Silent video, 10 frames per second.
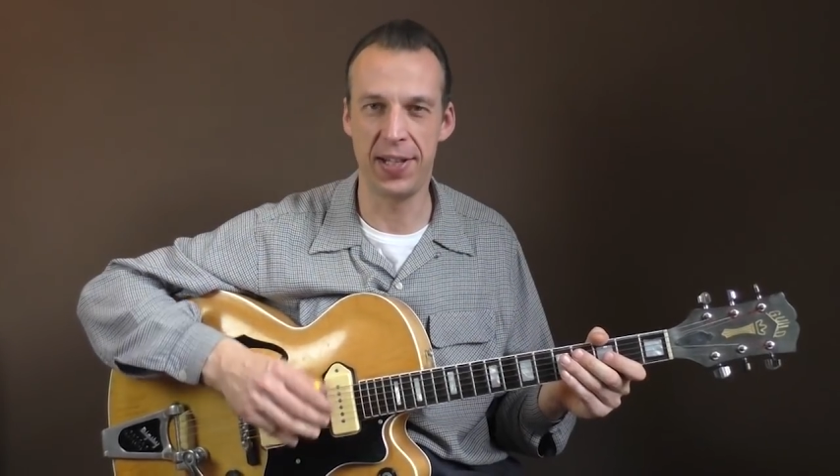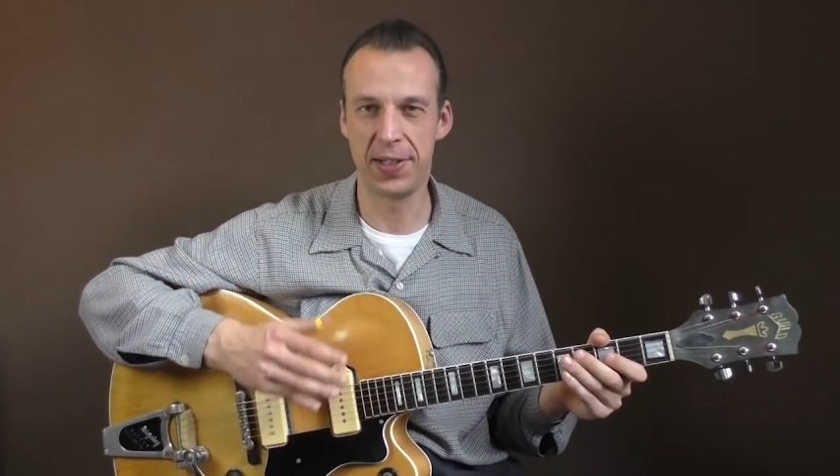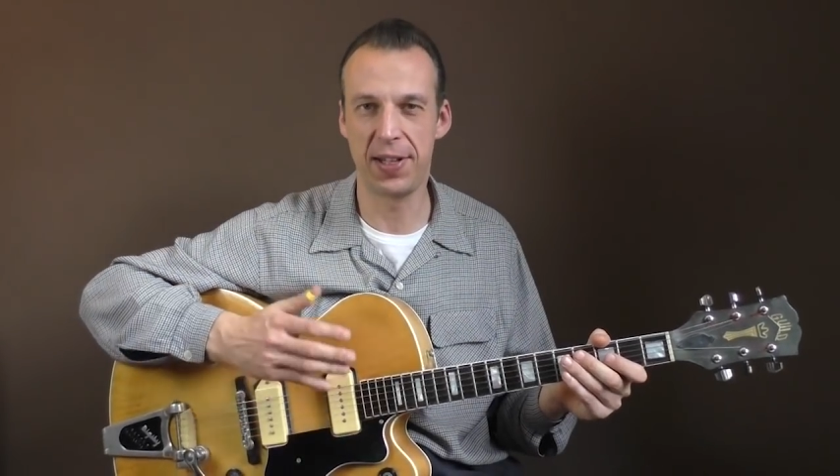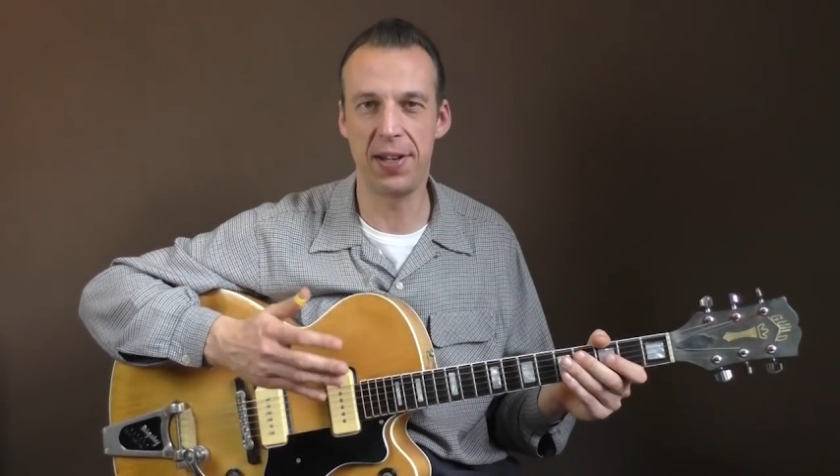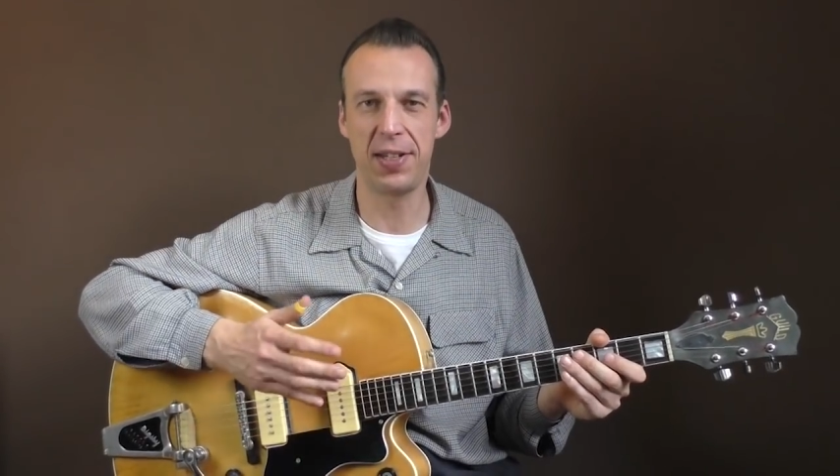and
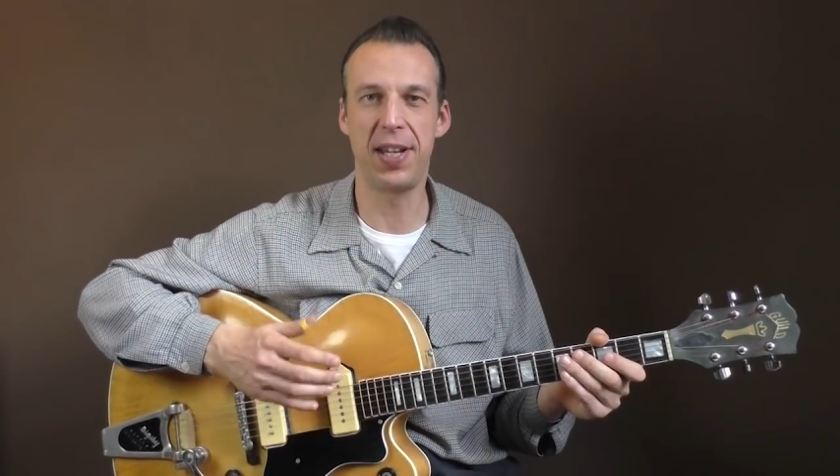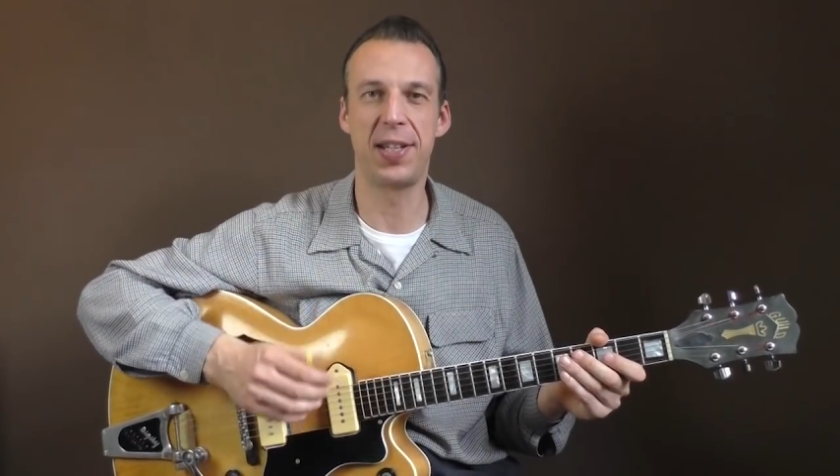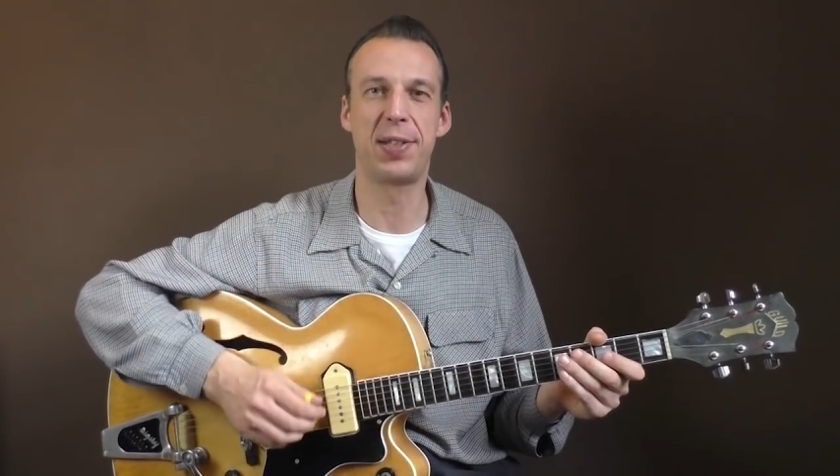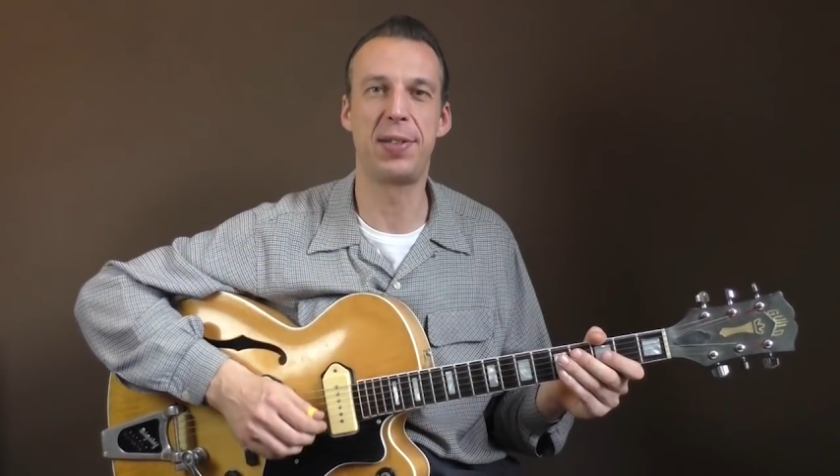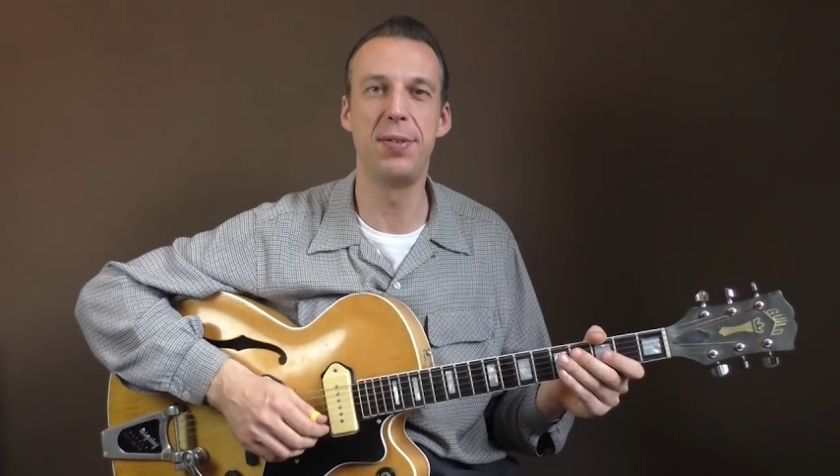Scotty
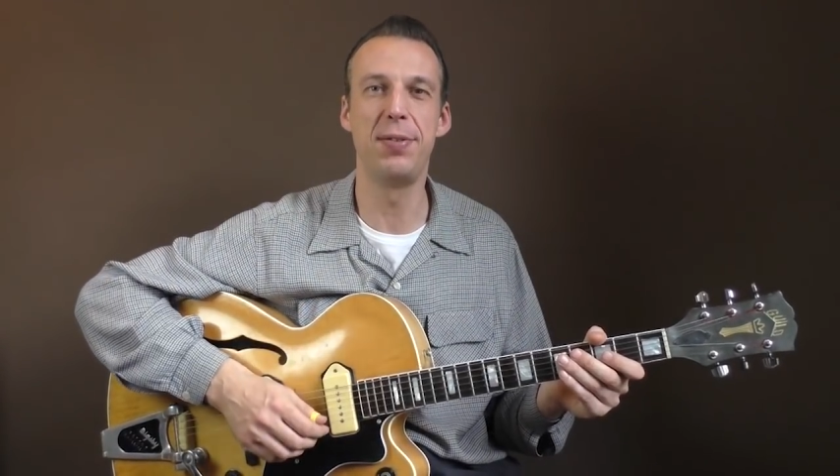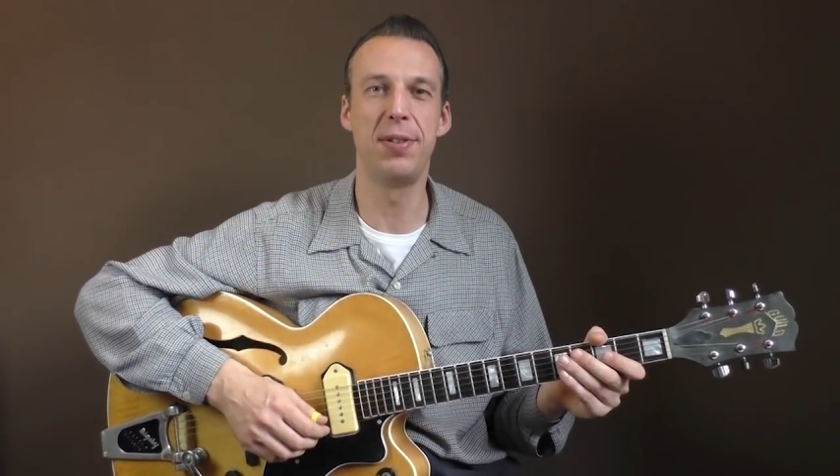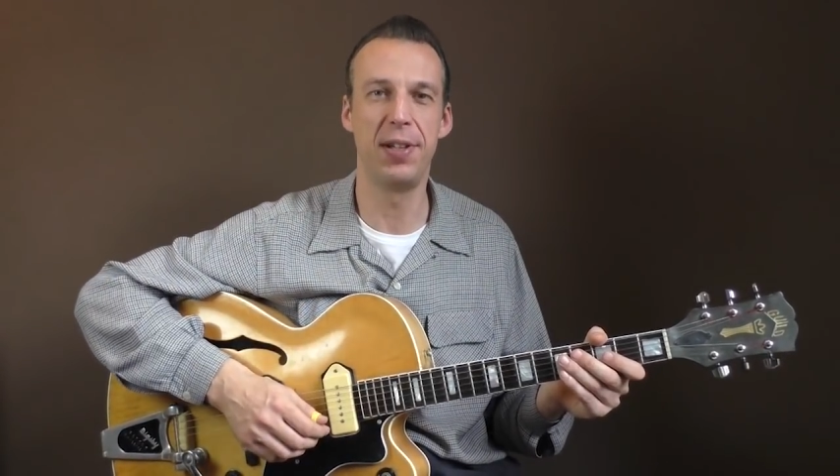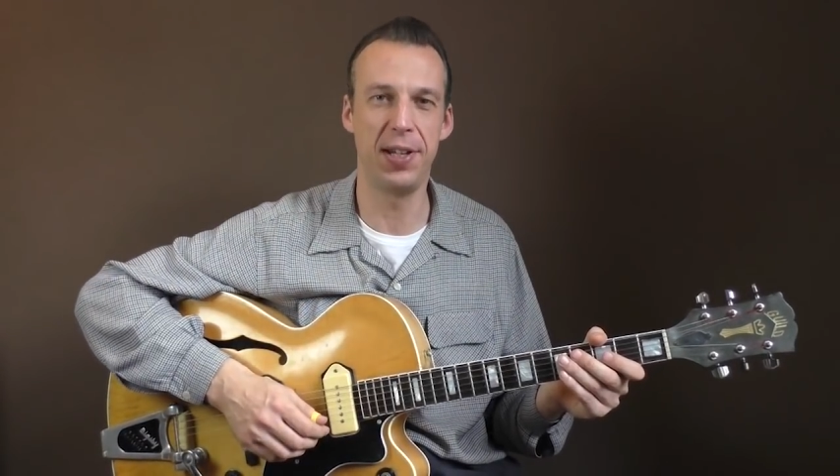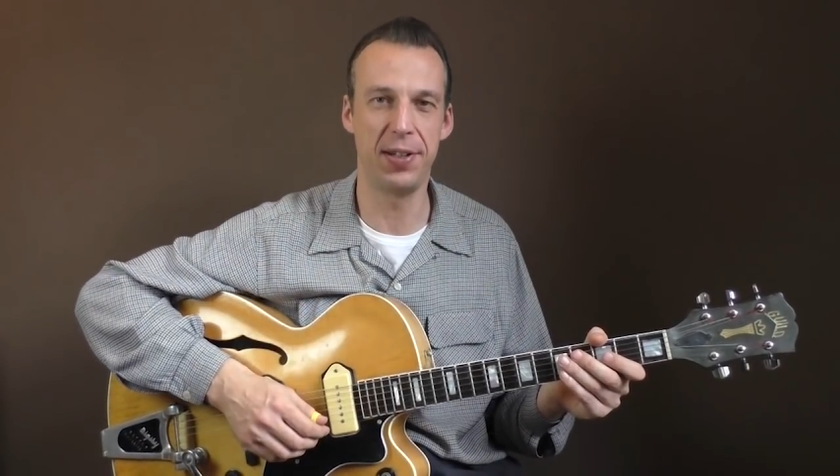takes two lead